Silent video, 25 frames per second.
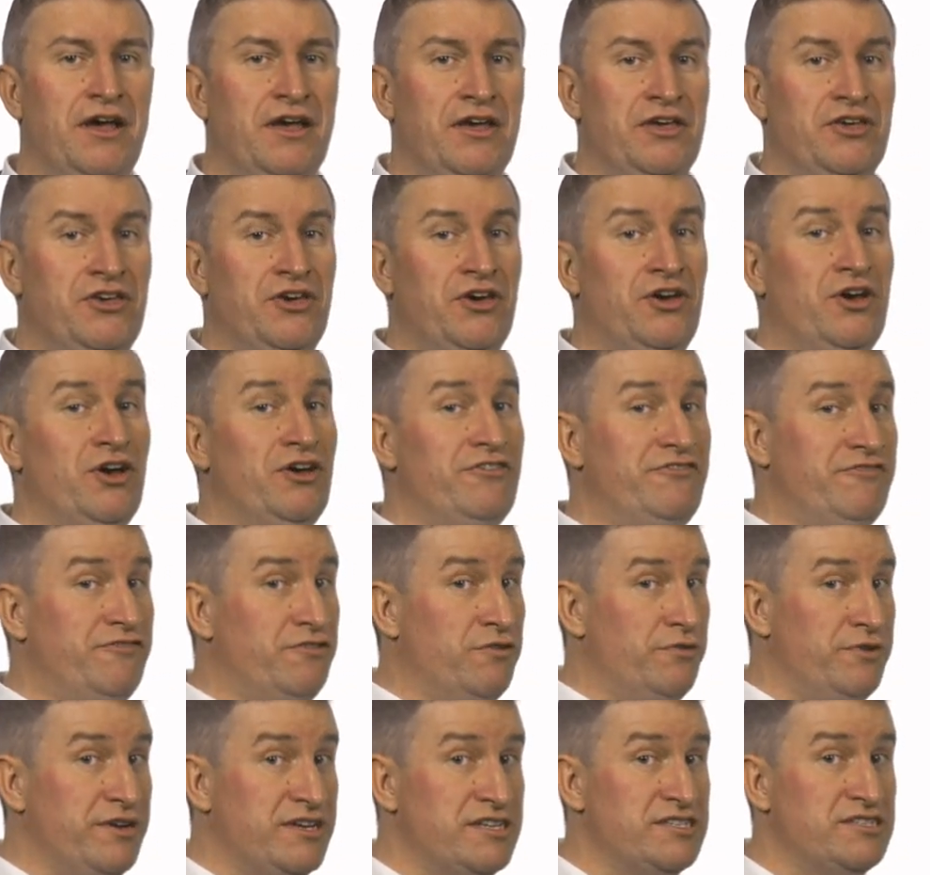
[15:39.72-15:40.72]
Here,
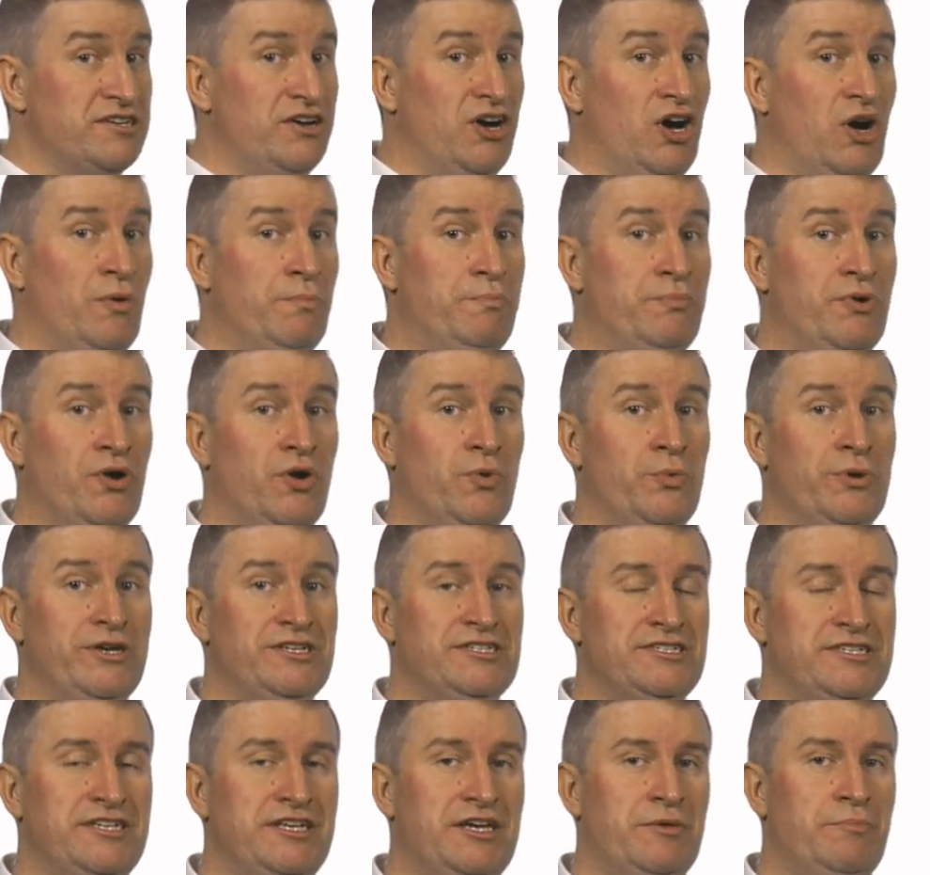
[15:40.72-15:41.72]
for example, we
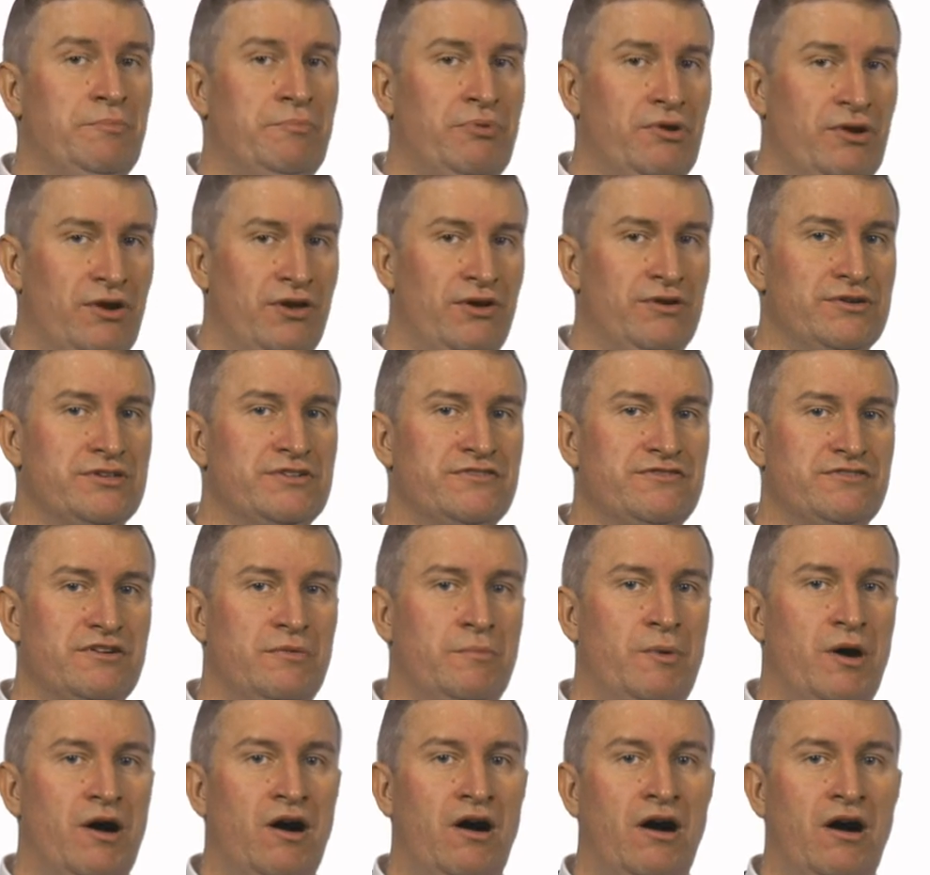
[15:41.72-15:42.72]
see a plot from
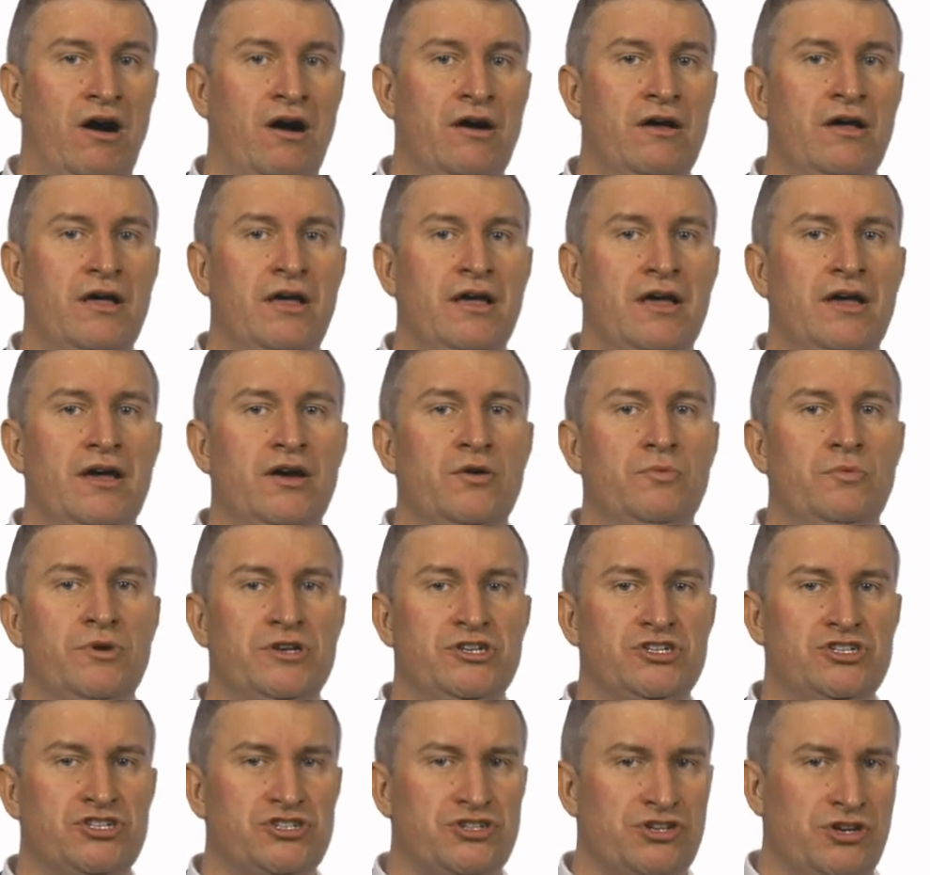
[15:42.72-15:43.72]
R which
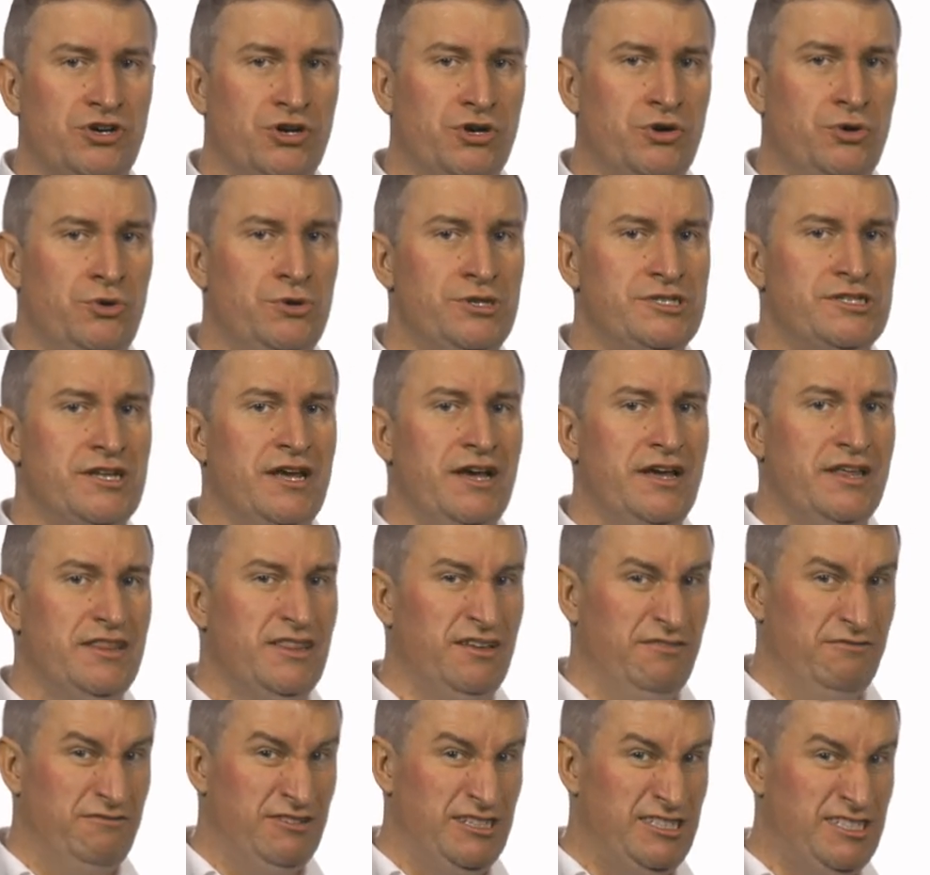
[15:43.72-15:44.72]
shows the
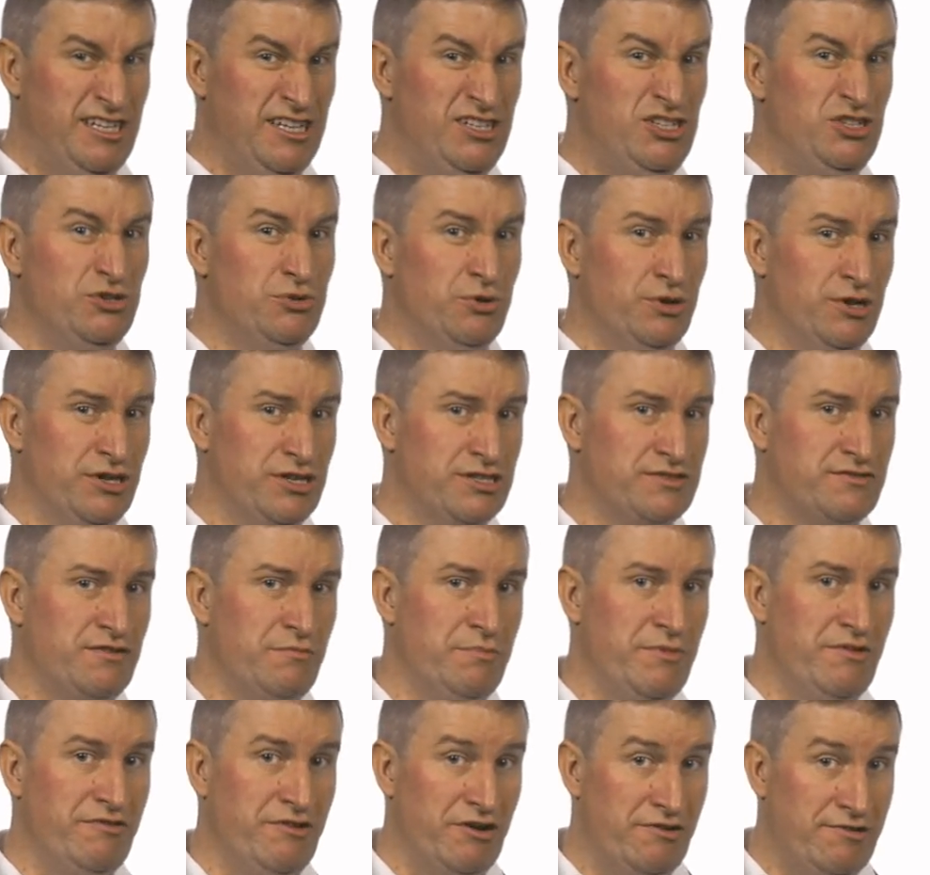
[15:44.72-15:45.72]
residuals from
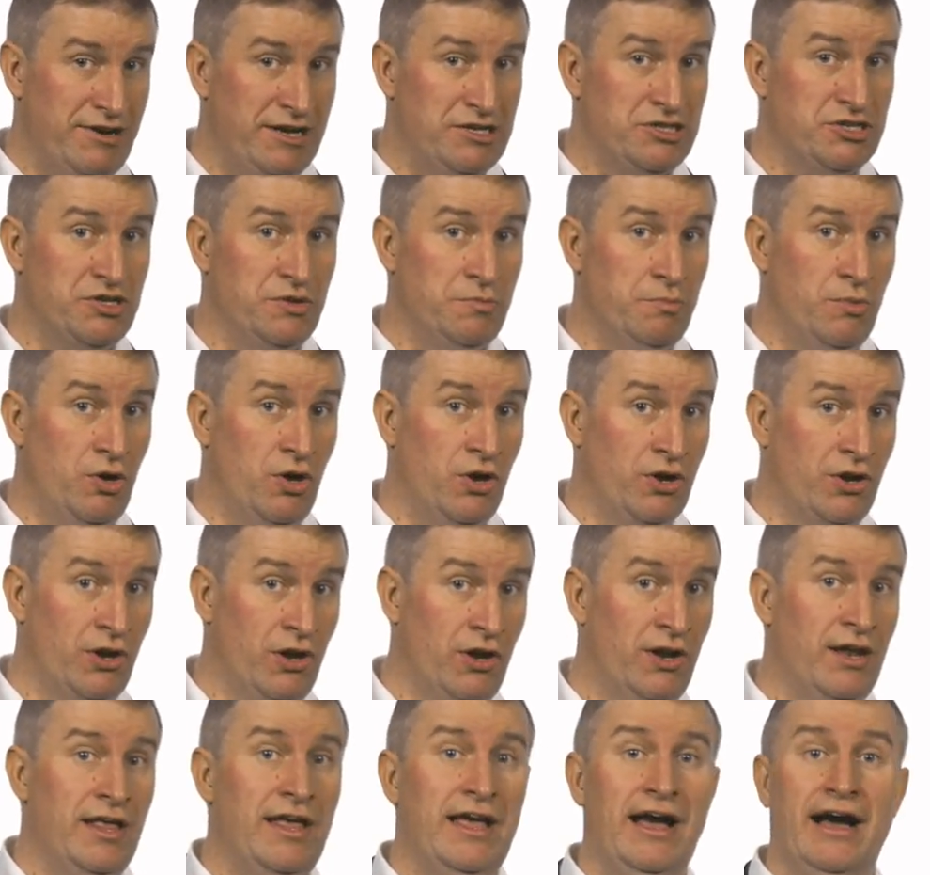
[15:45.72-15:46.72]
the regression
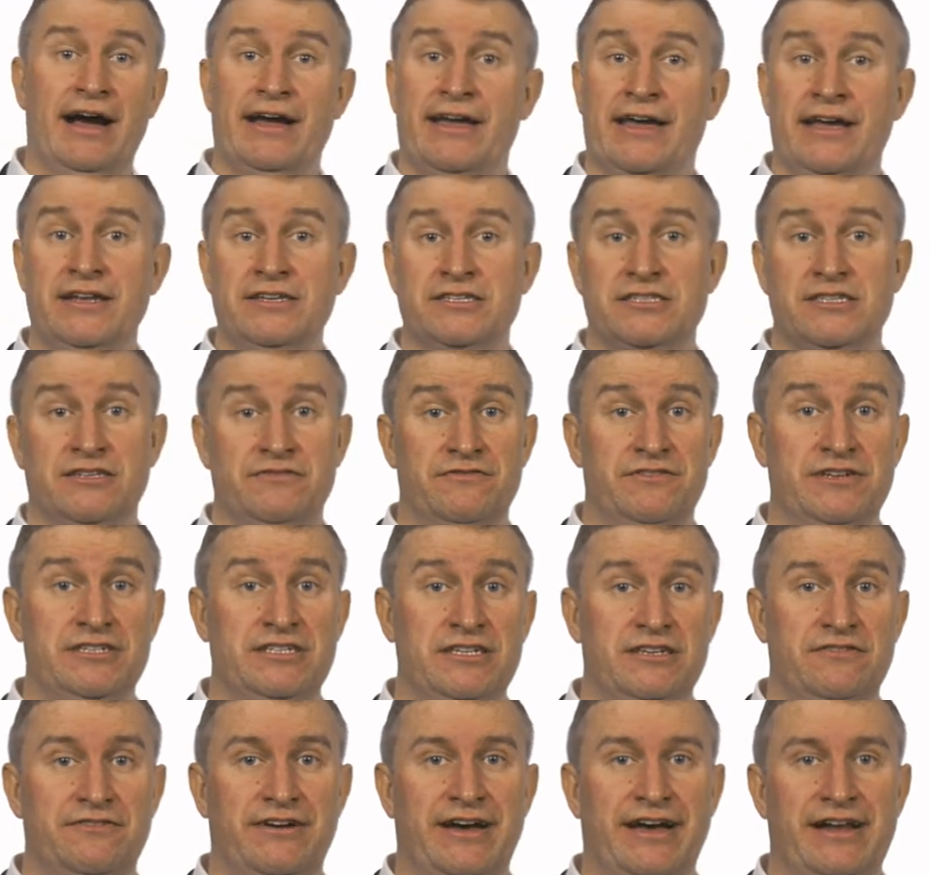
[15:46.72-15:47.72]
model against the
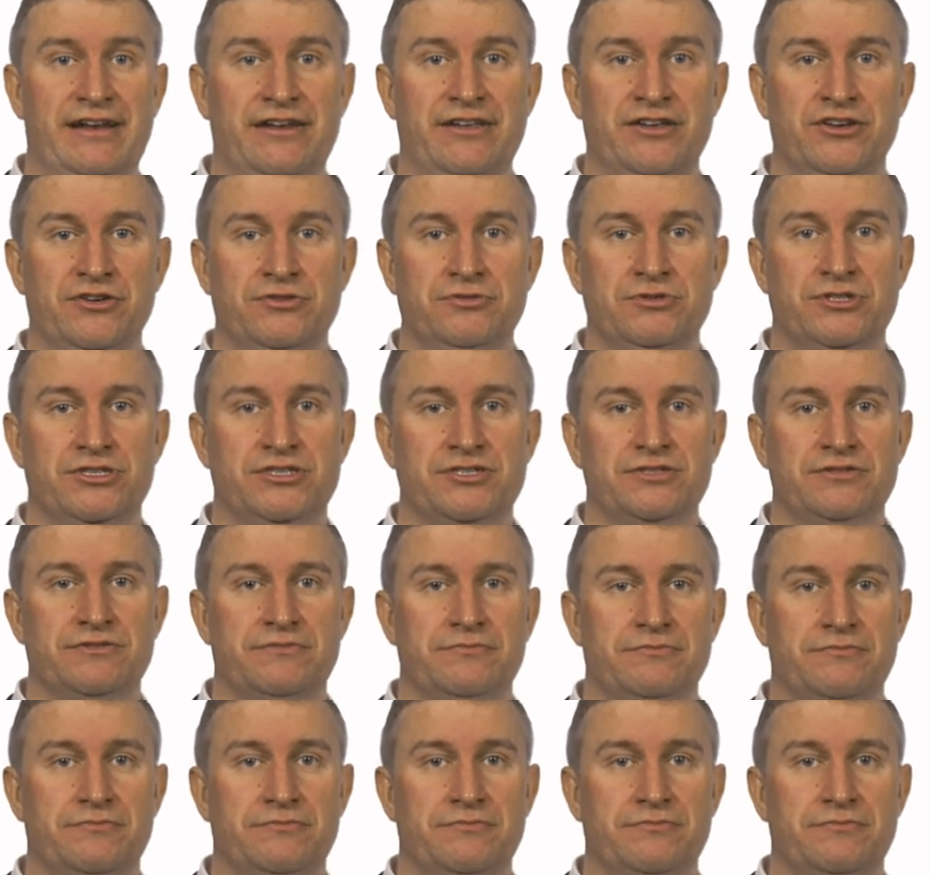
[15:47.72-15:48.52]
fitted values.